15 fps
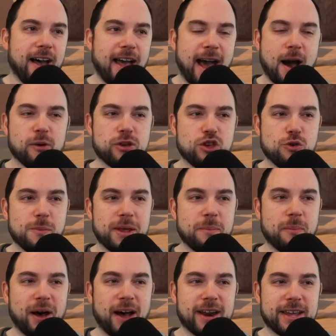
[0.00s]
how
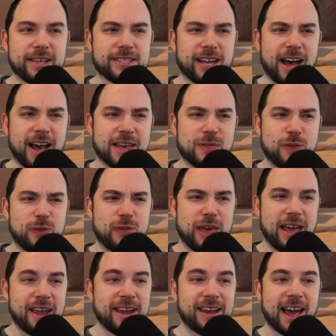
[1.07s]
human bodies, I
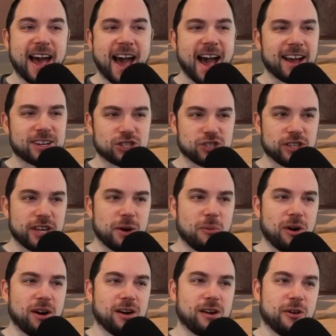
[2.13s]
think, actually
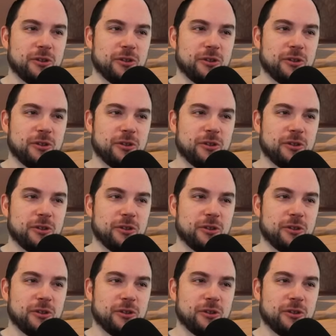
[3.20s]
work.